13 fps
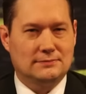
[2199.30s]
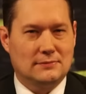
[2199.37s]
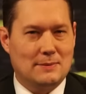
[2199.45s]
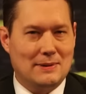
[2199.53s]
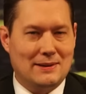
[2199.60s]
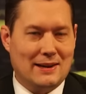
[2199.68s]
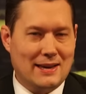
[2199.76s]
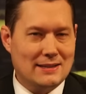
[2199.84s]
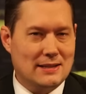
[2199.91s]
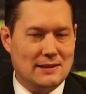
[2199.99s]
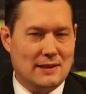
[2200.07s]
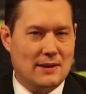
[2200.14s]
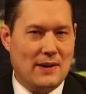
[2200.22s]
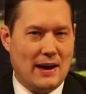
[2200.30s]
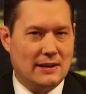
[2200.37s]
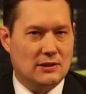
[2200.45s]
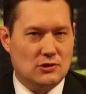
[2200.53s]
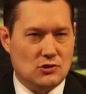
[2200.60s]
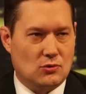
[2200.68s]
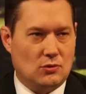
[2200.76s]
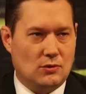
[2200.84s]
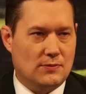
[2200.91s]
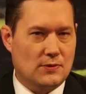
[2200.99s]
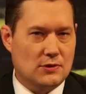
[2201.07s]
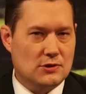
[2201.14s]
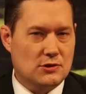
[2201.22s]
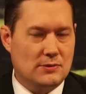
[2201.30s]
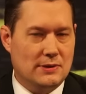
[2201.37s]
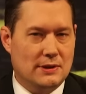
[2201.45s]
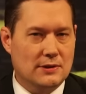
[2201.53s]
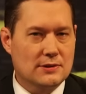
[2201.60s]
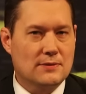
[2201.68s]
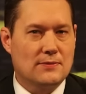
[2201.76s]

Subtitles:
I mean, I guess they've had control the first 2 years.